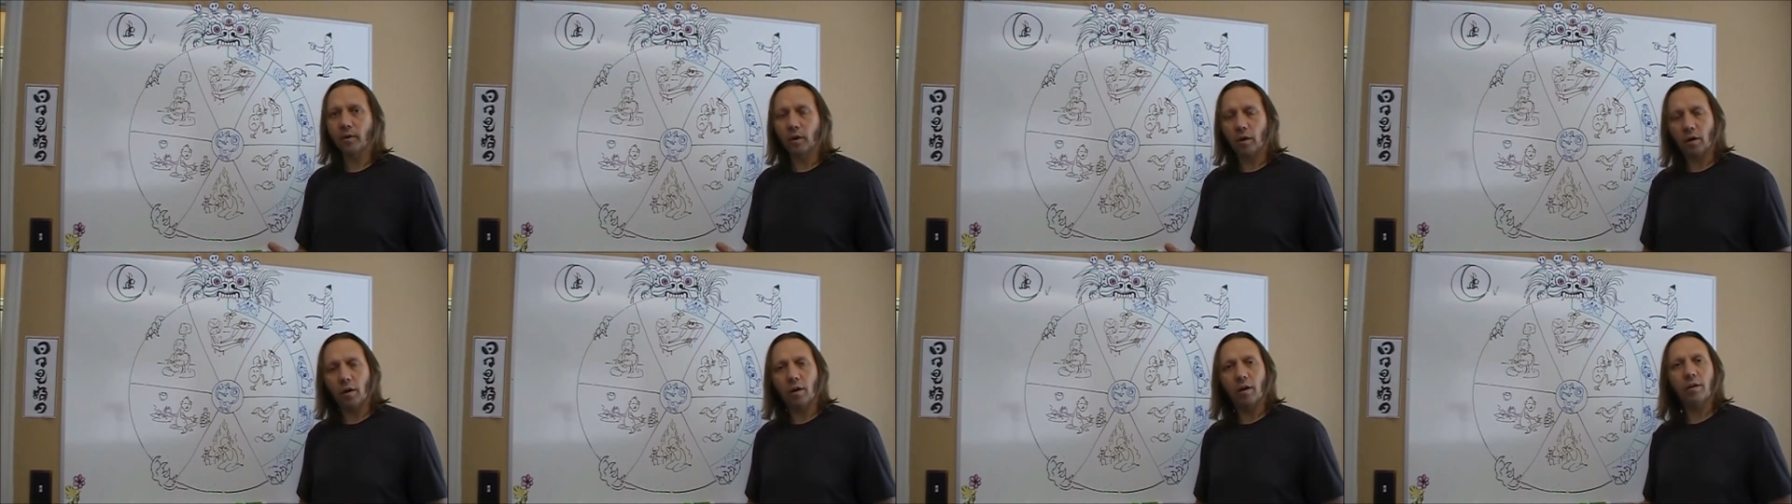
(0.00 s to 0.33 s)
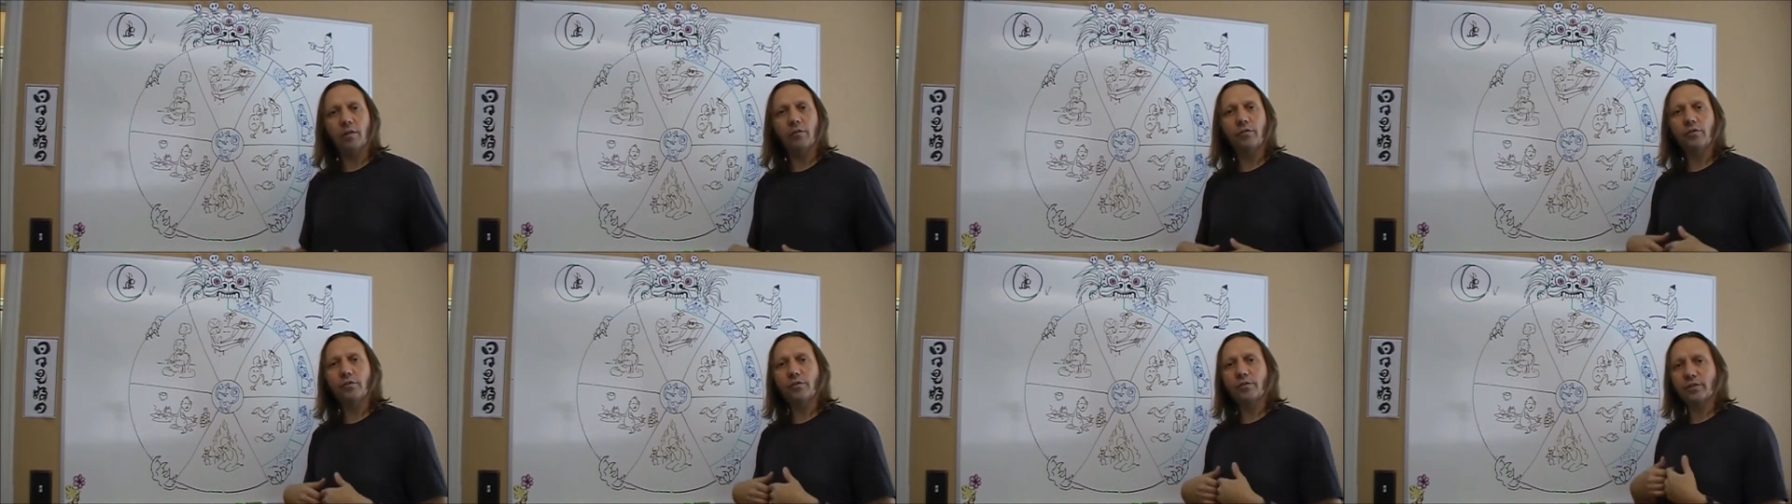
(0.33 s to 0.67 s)
All
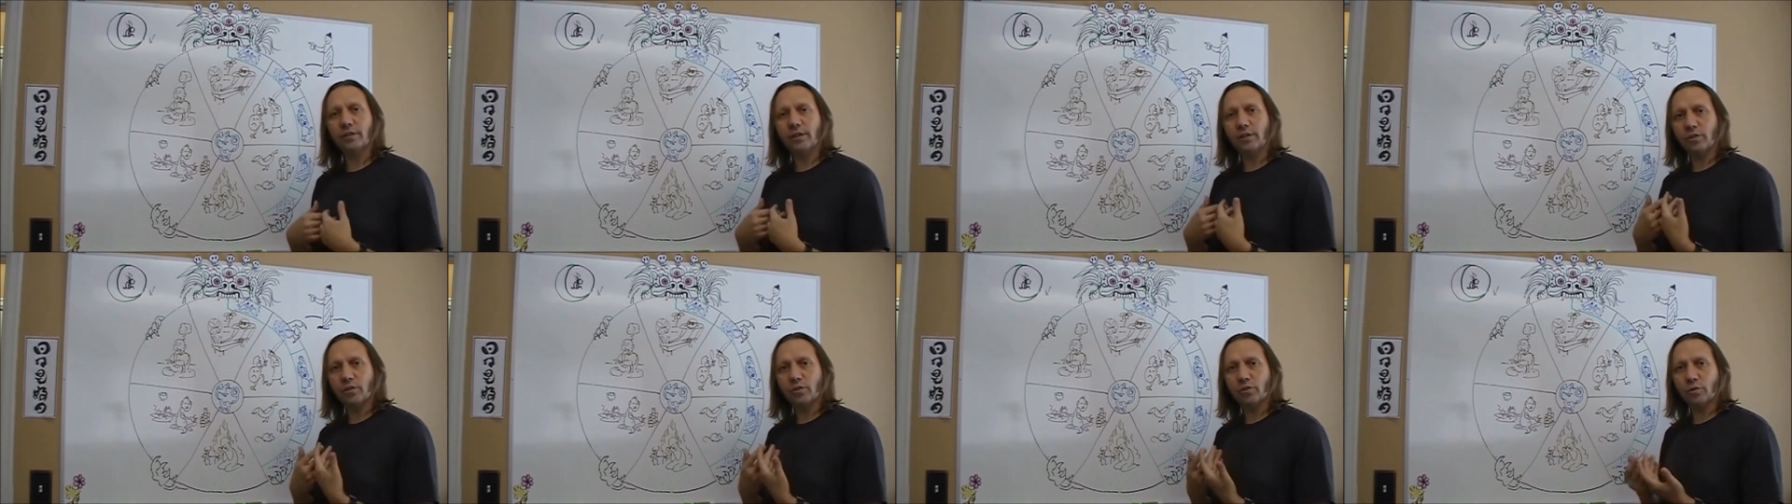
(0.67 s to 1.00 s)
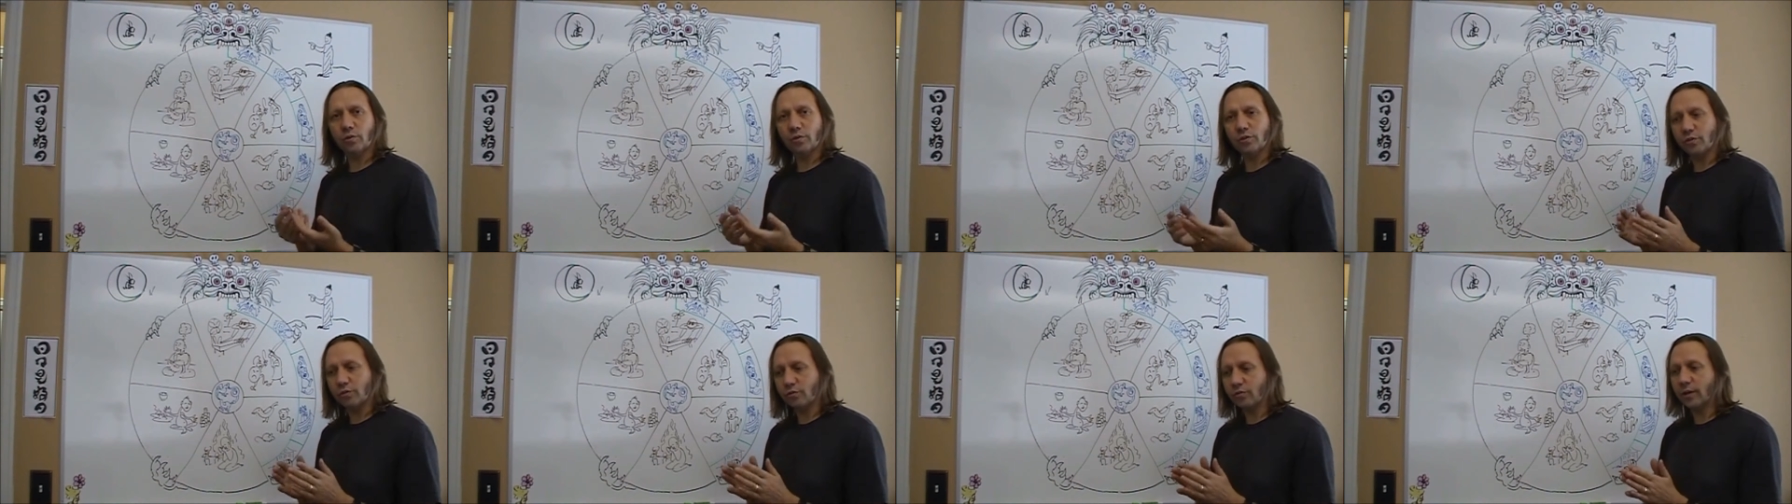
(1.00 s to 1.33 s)
of your sense
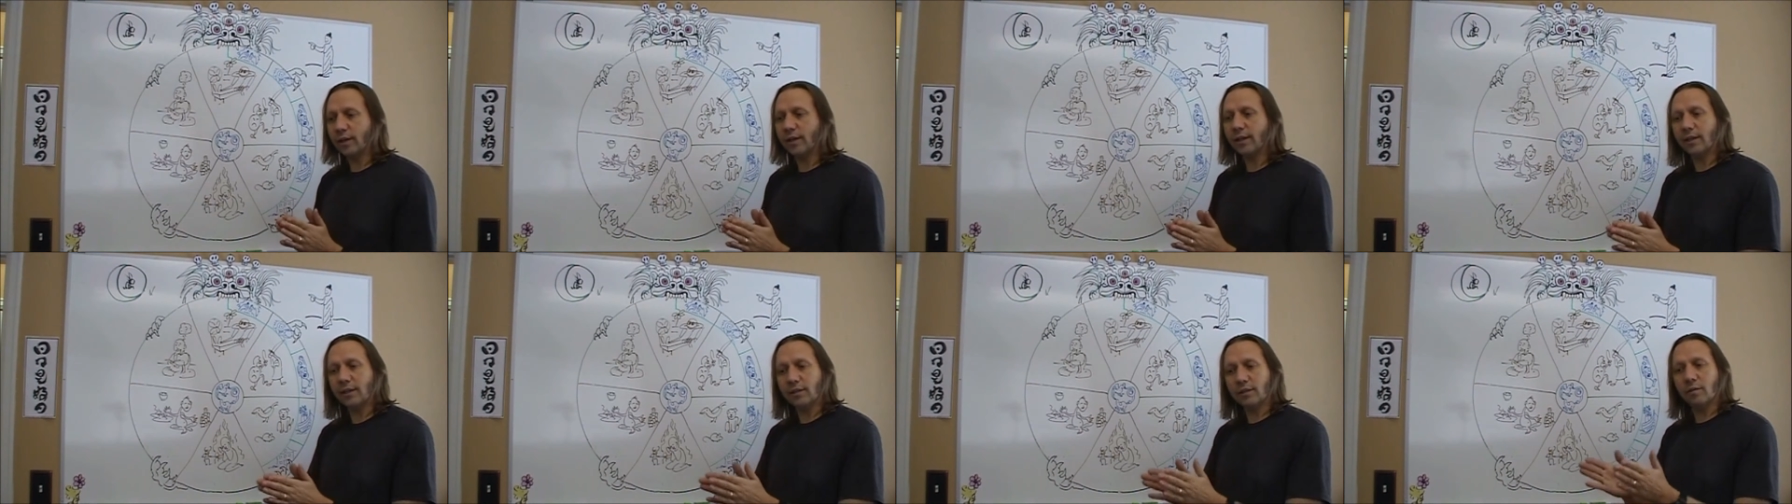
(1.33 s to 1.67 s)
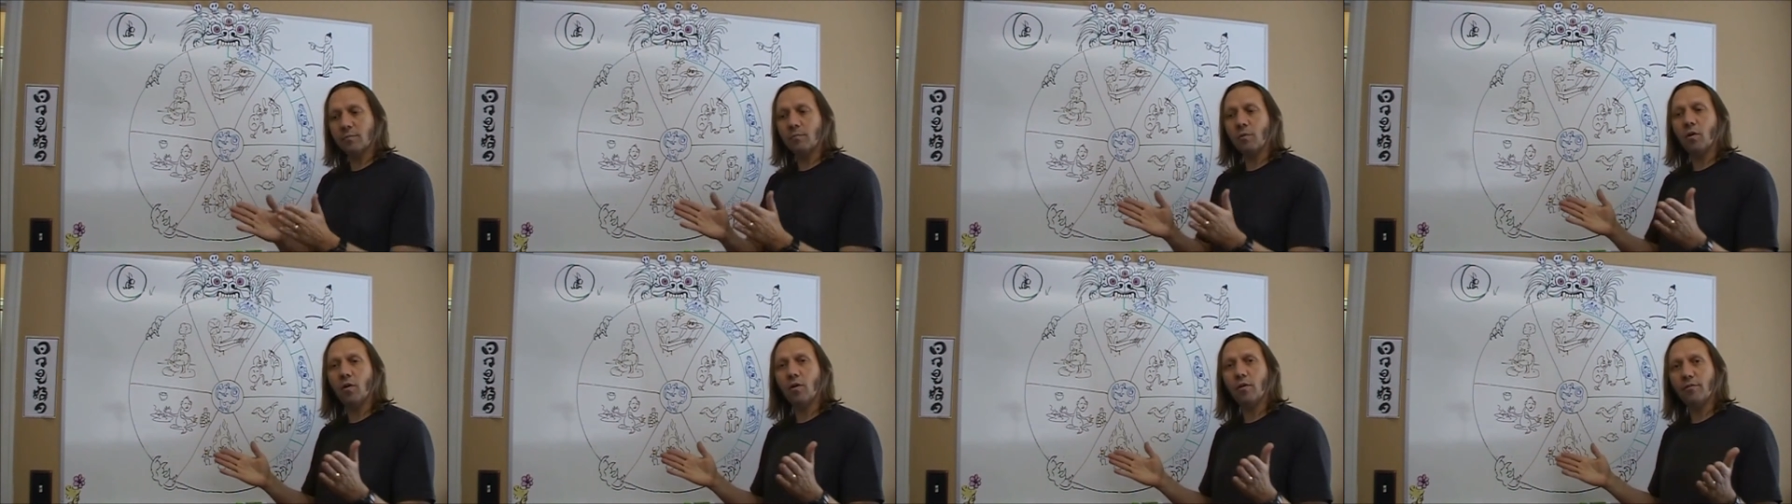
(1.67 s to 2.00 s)
doors, you try to get them
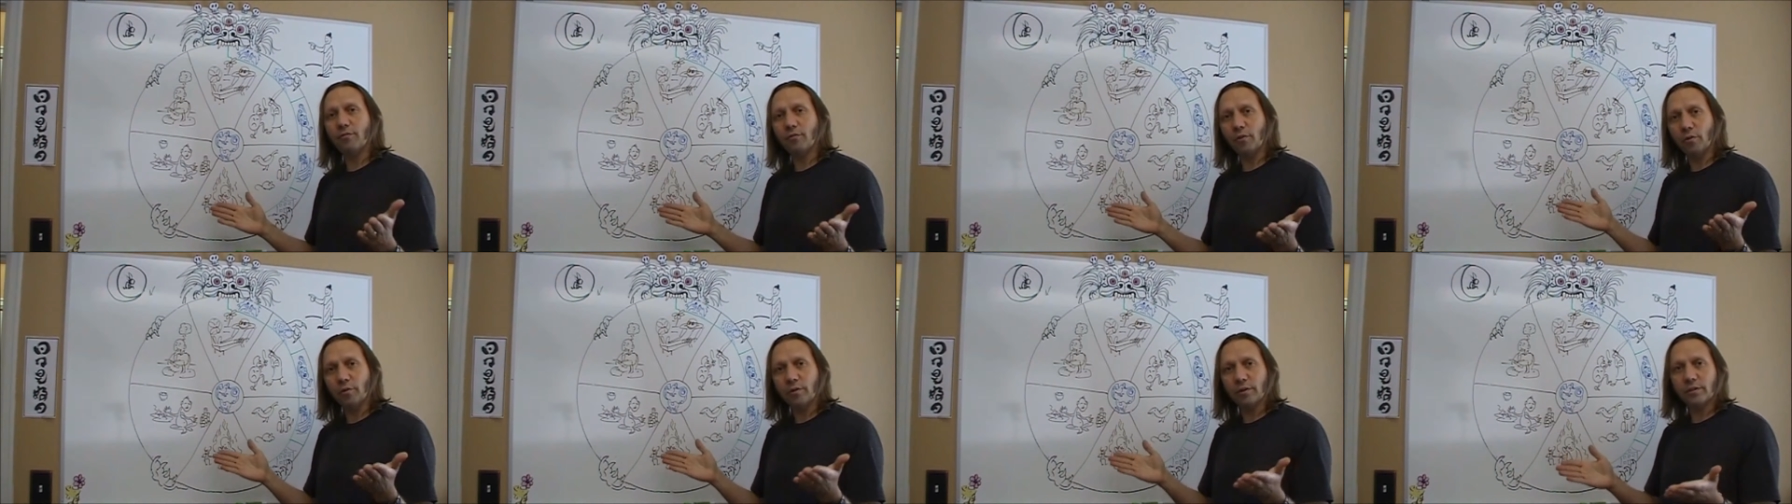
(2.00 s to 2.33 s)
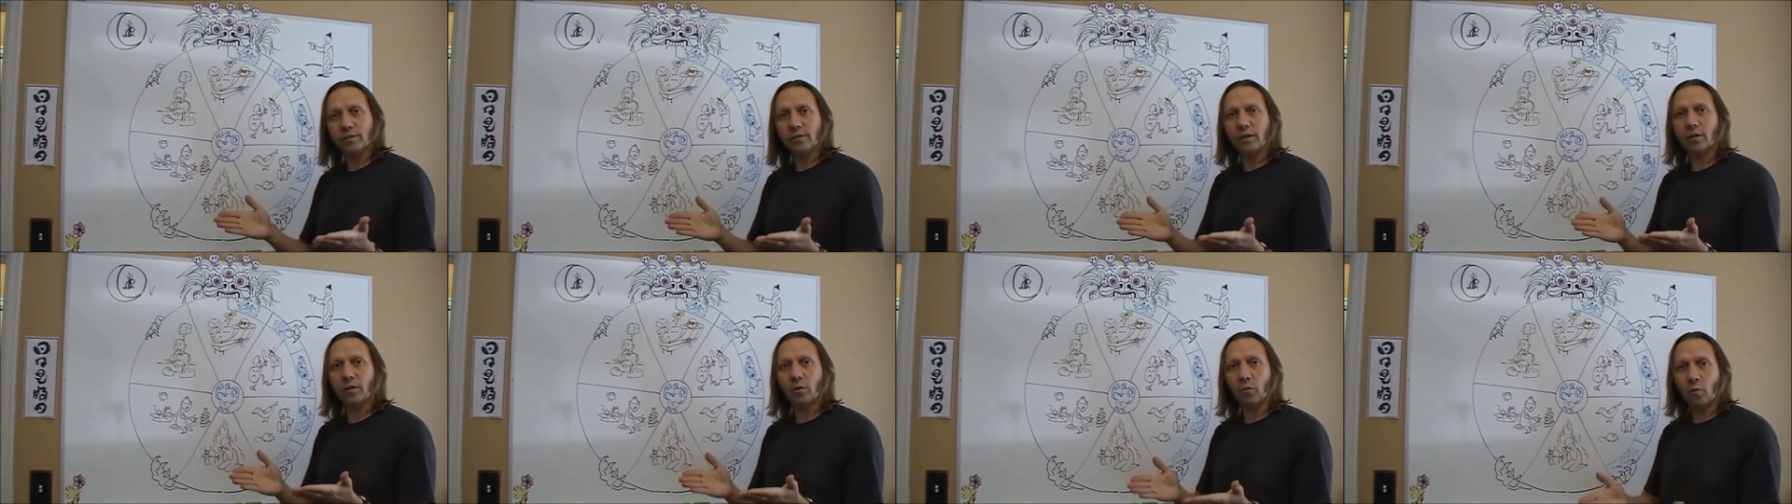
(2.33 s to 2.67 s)
all focused
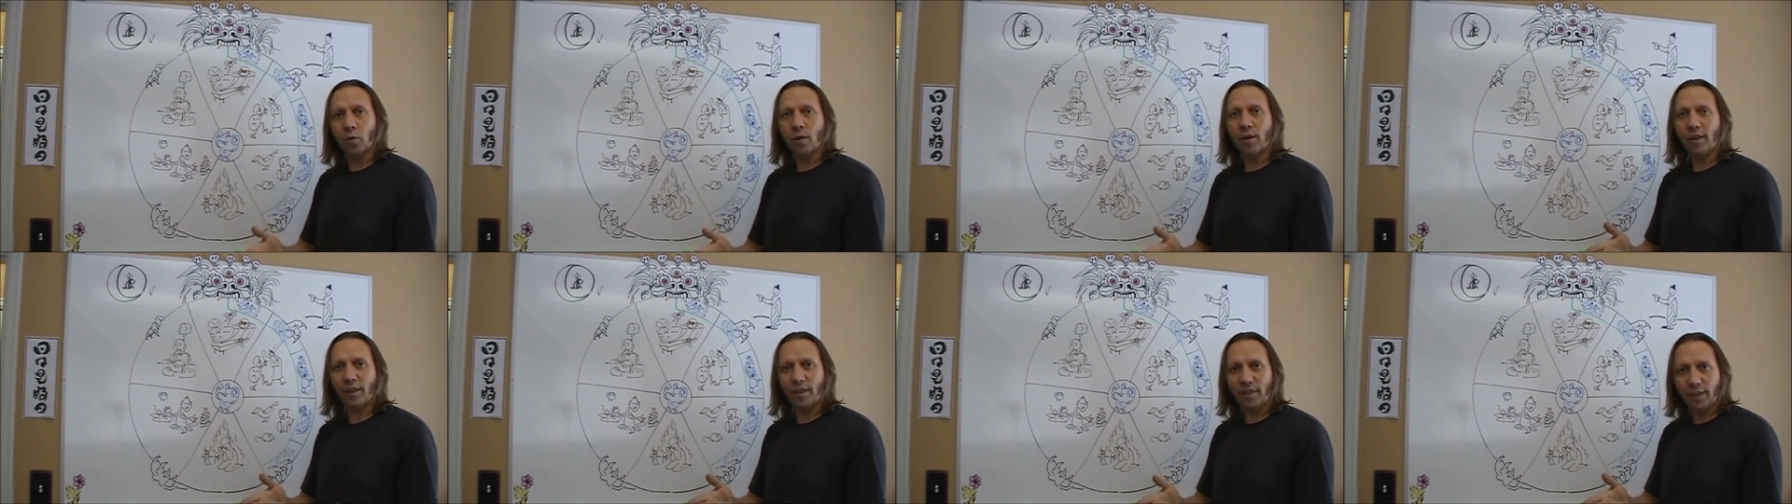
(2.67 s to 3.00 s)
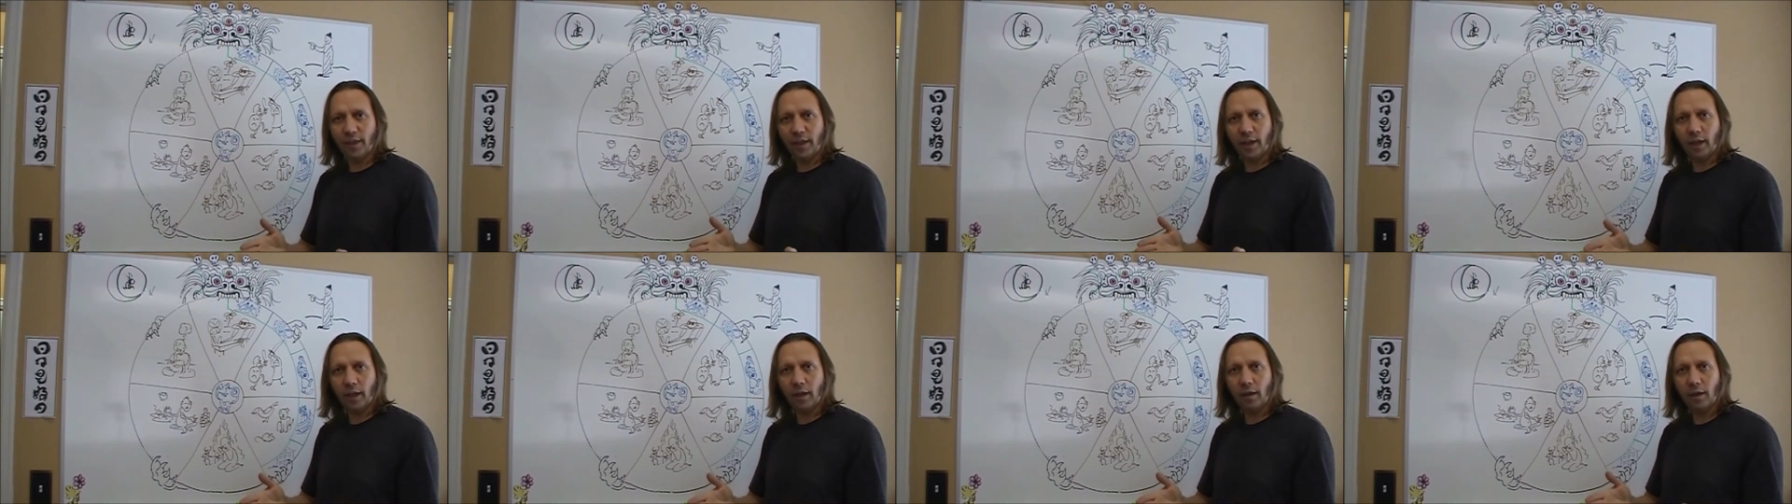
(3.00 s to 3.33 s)
onto one
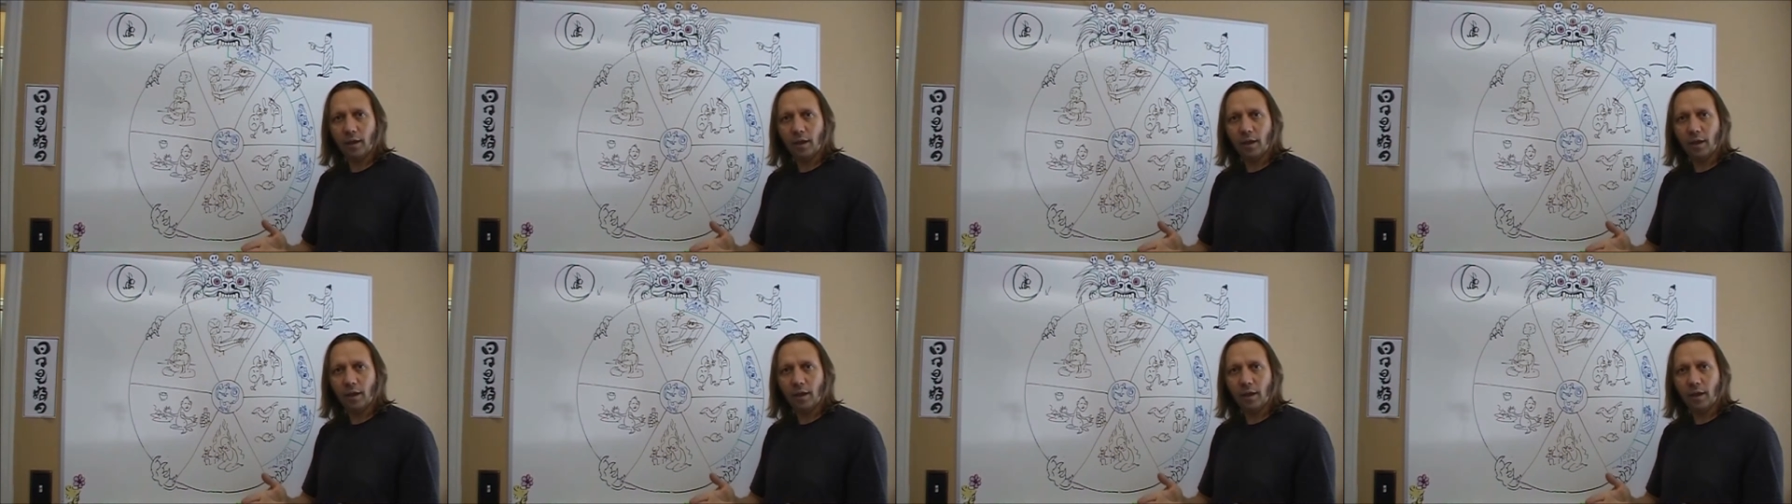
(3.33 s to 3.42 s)
thing.